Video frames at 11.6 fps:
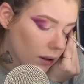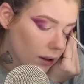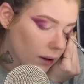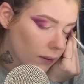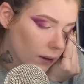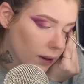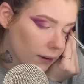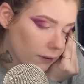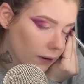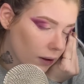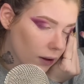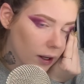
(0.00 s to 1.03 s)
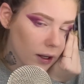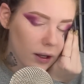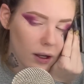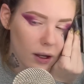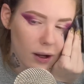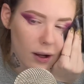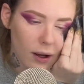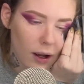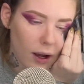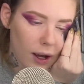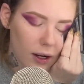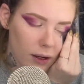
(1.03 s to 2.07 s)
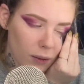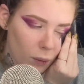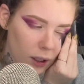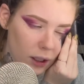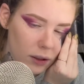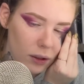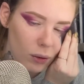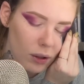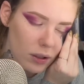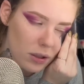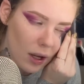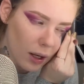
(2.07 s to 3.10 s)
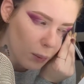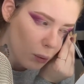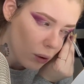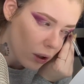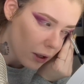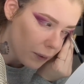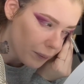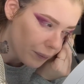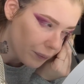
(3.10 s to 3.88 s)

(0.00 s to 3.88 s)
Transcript: I really felt like I didn't want to do this anymore.